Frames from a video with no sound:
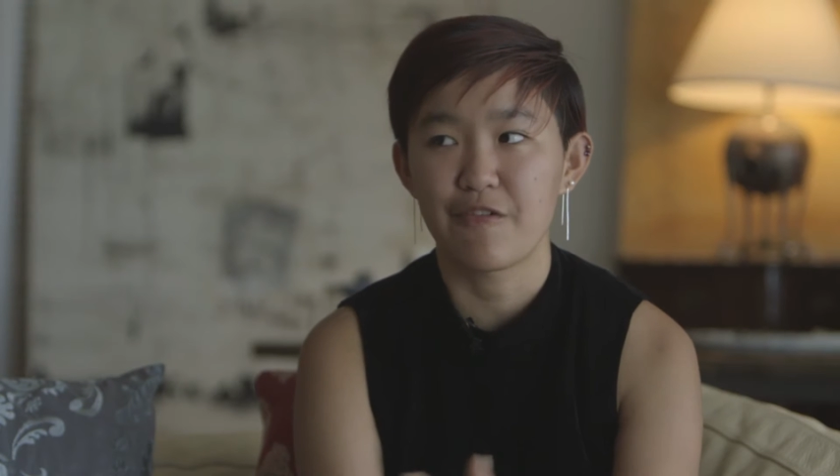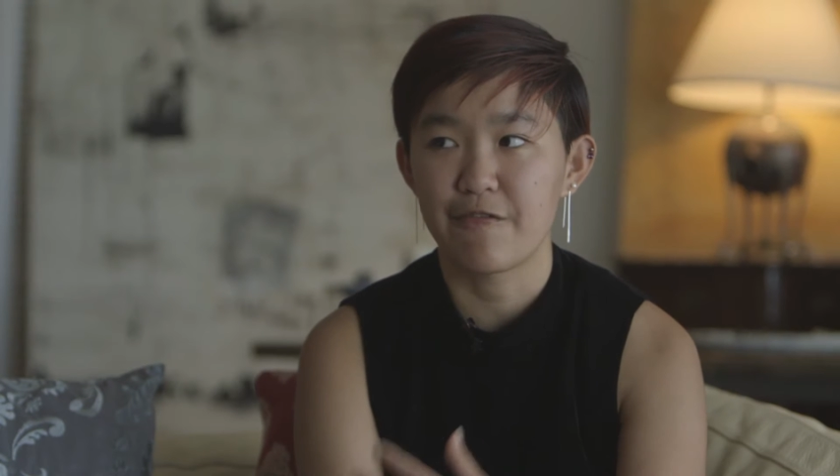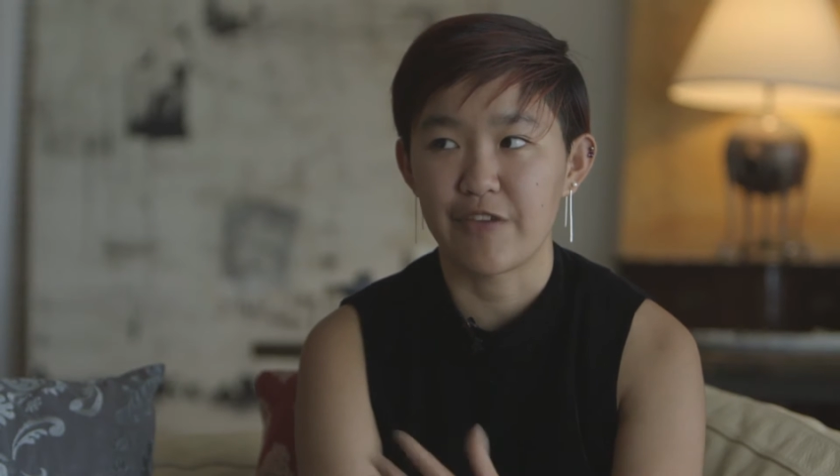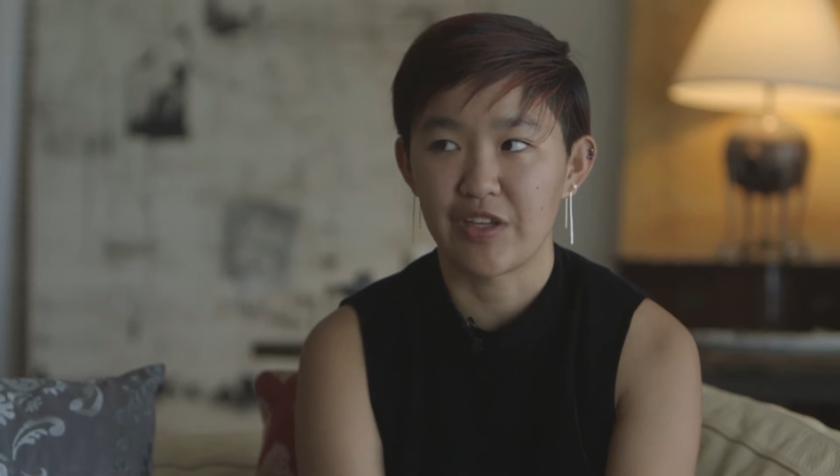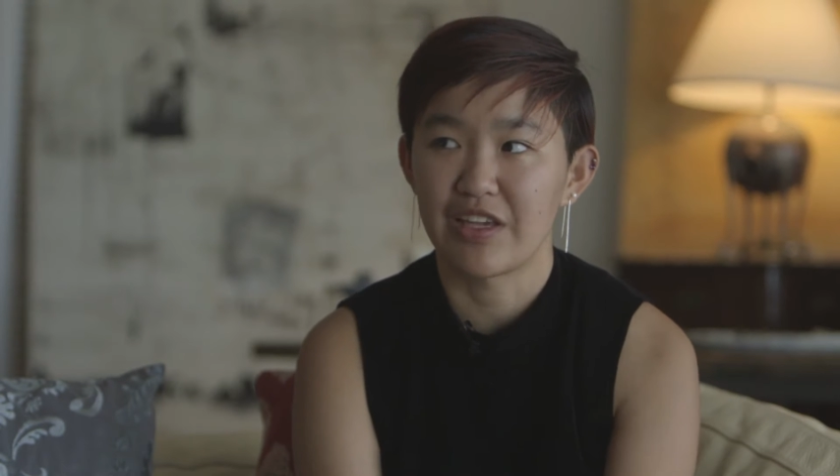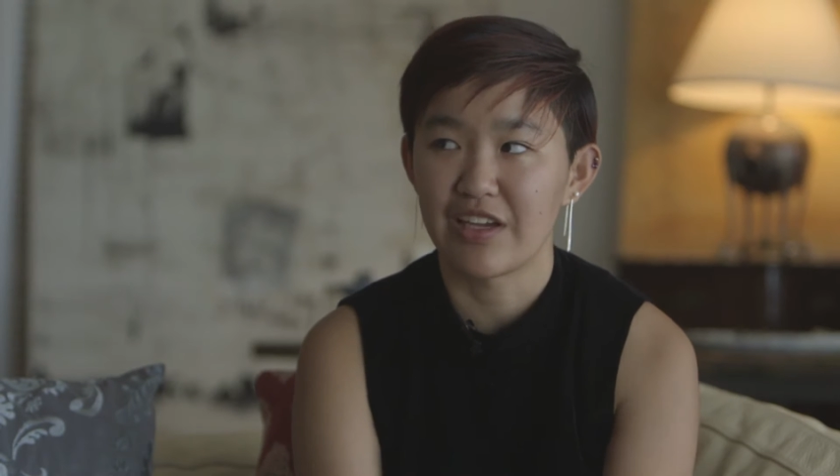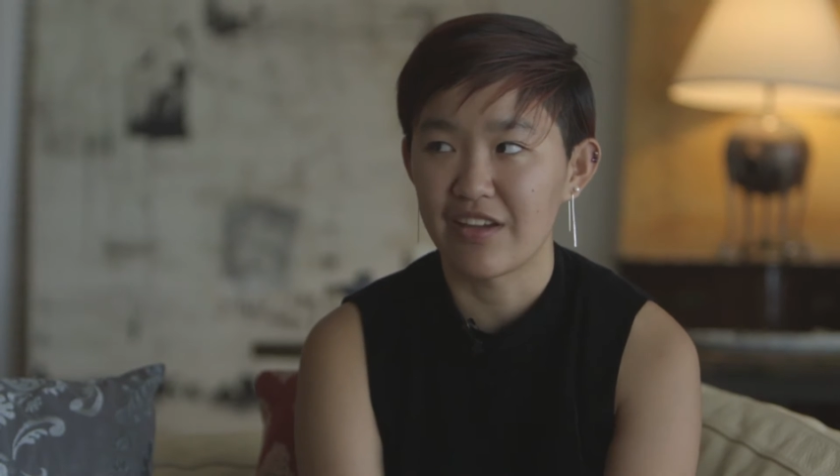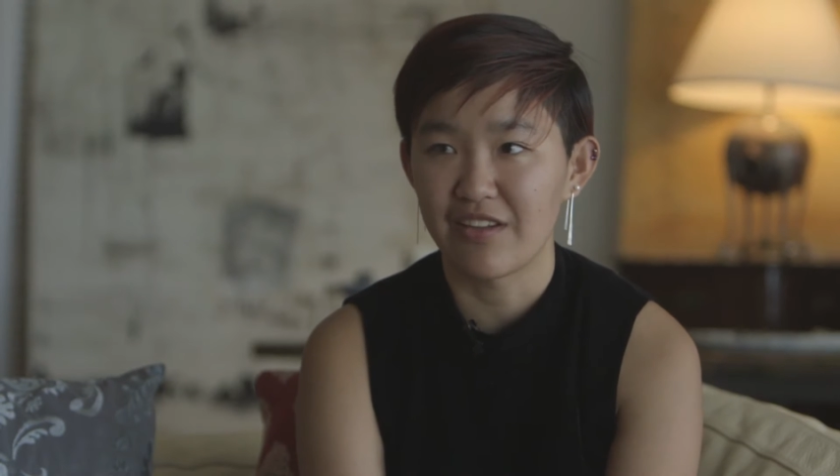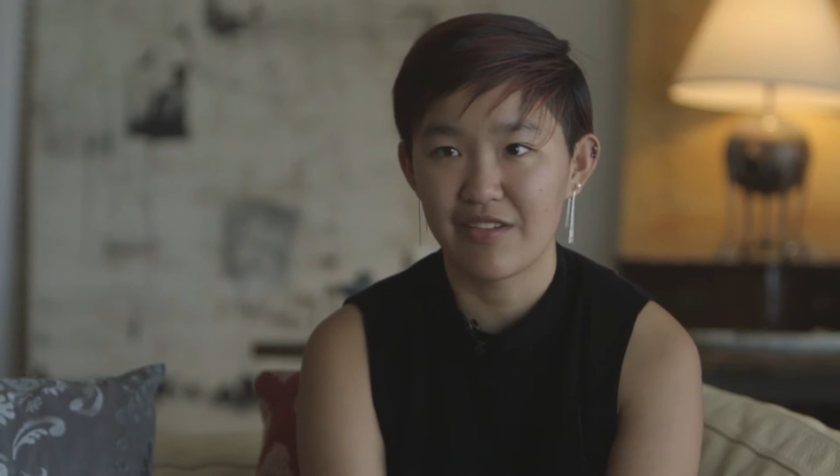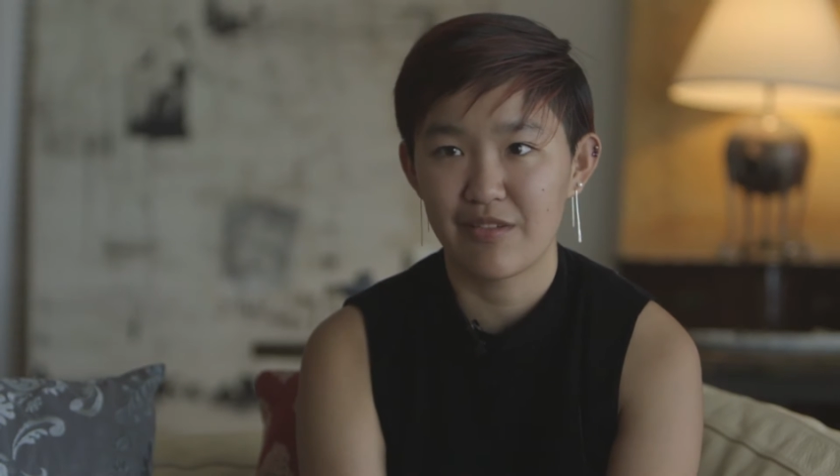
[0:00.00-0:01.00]

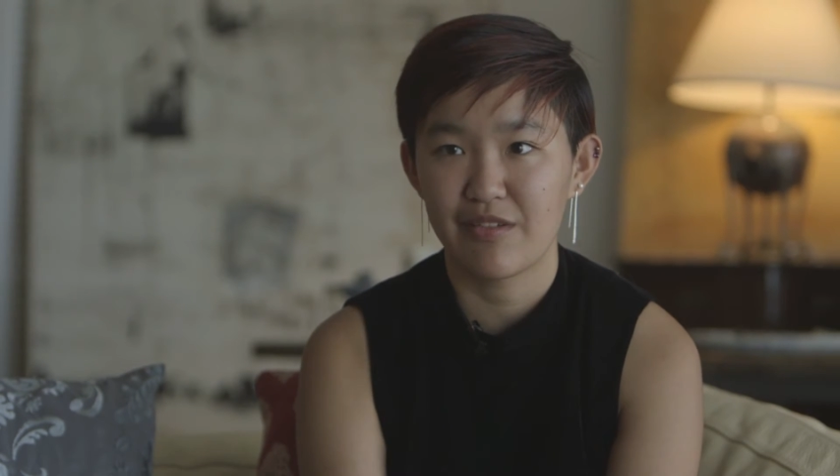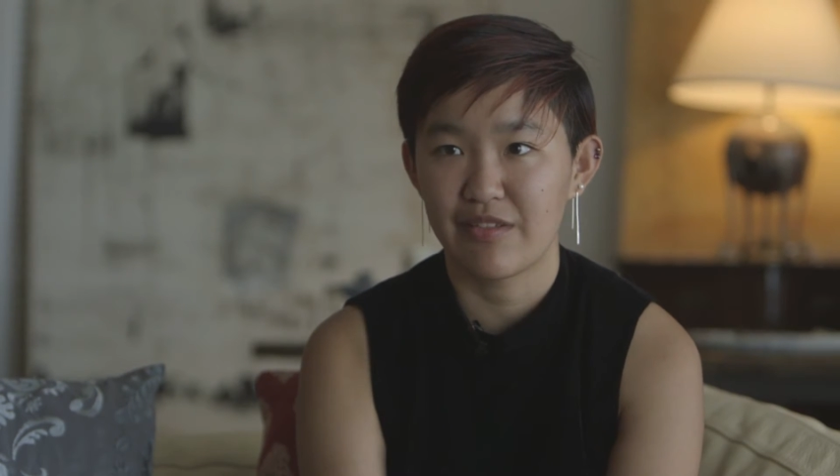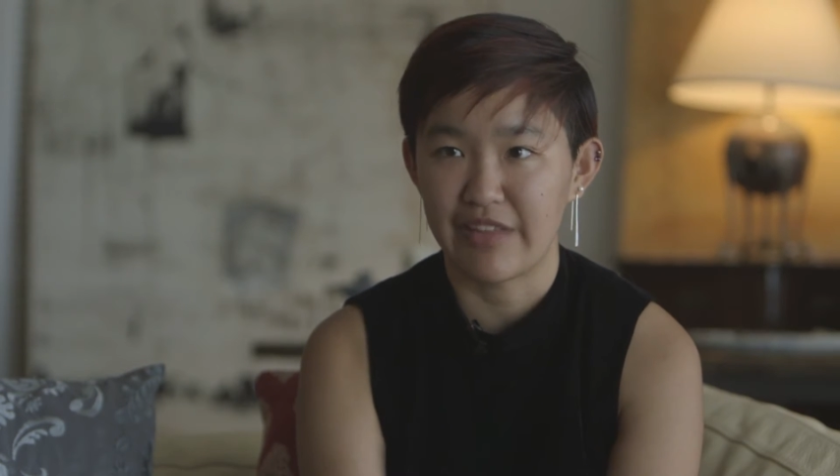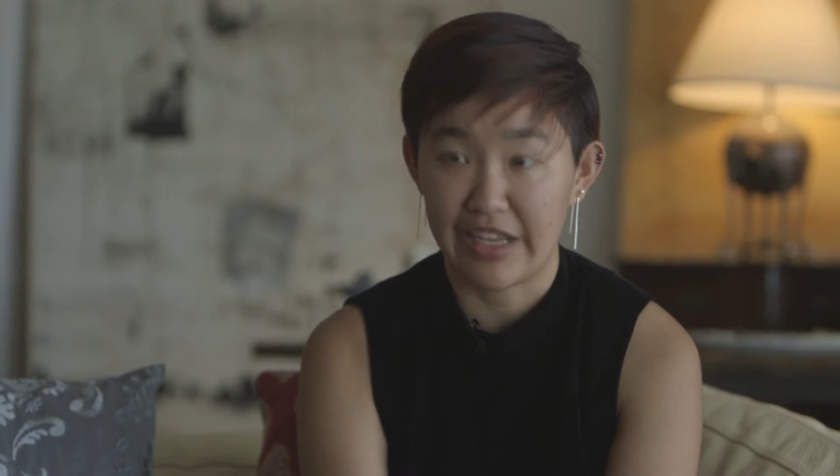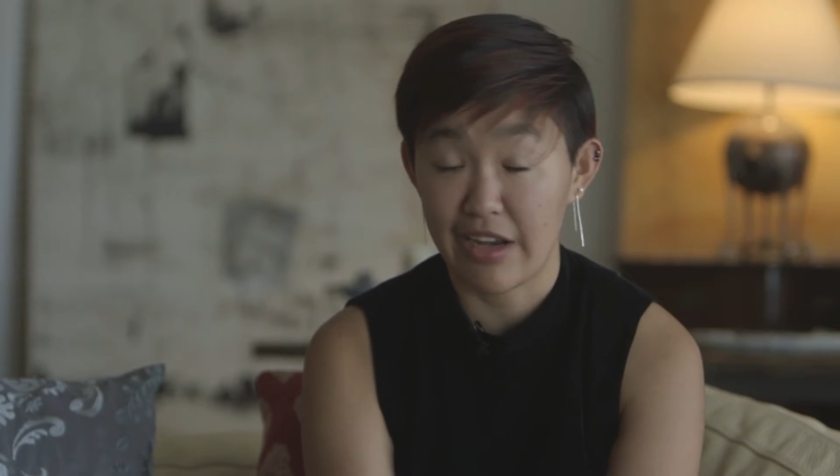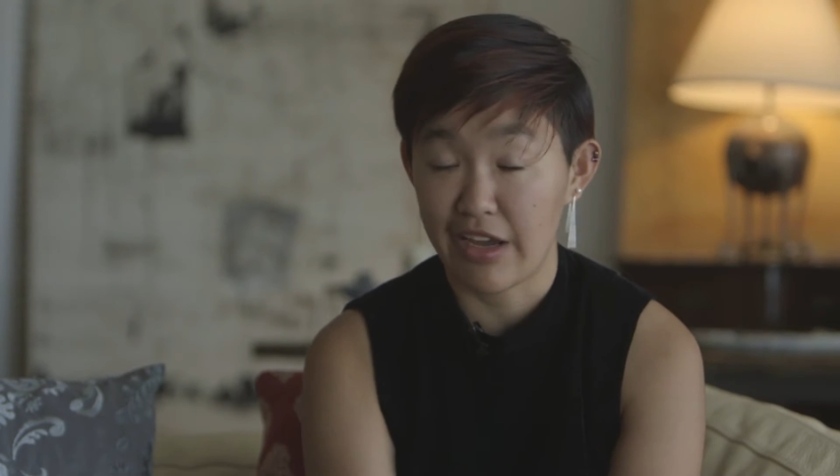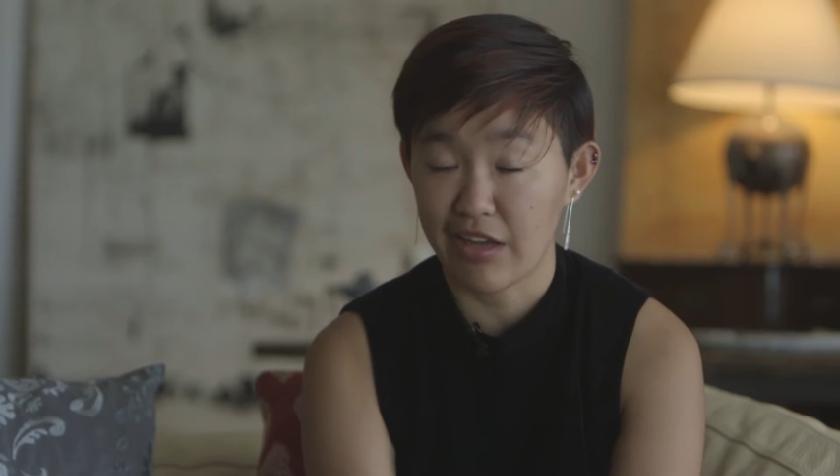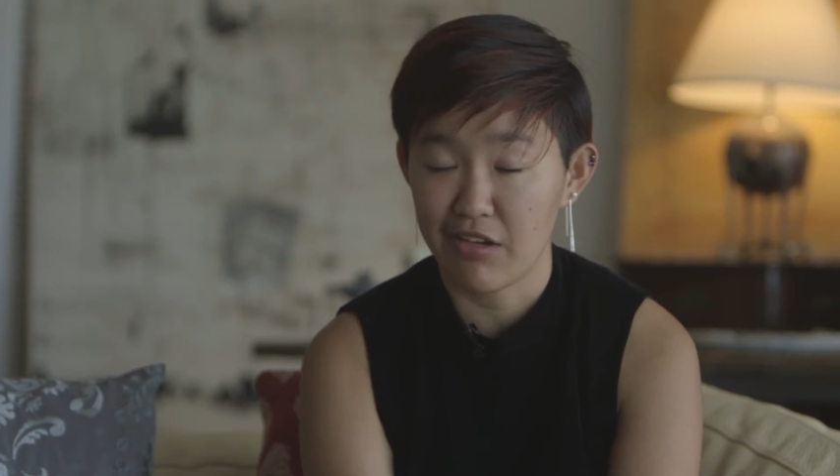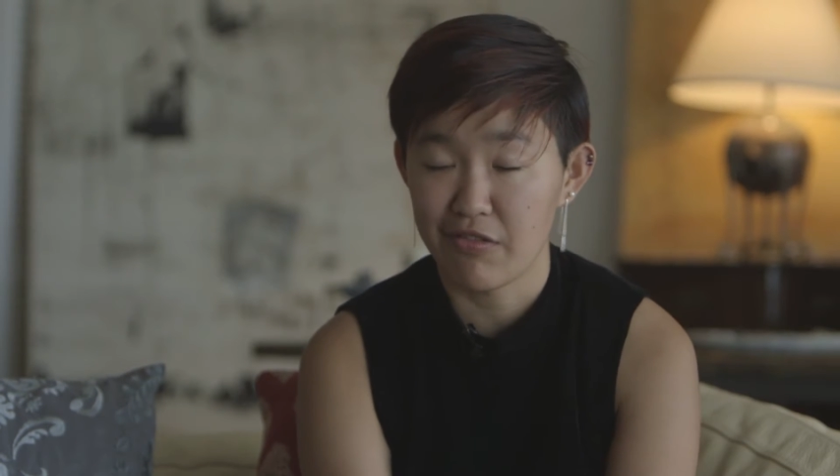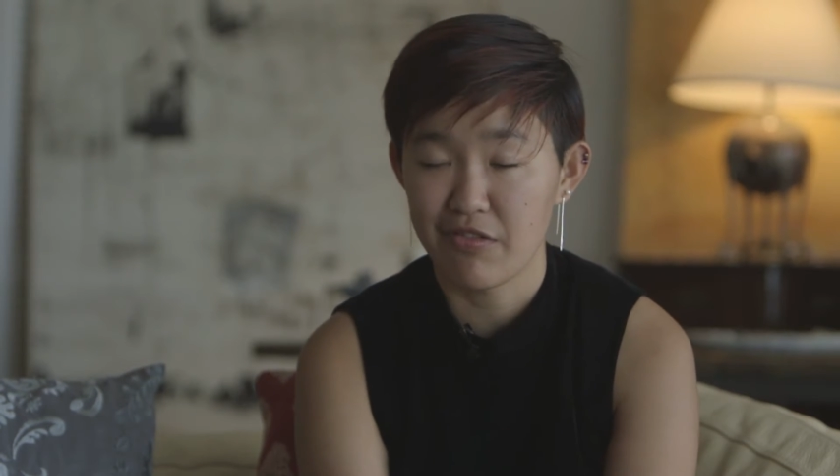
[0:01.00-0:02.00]
feeling like negative.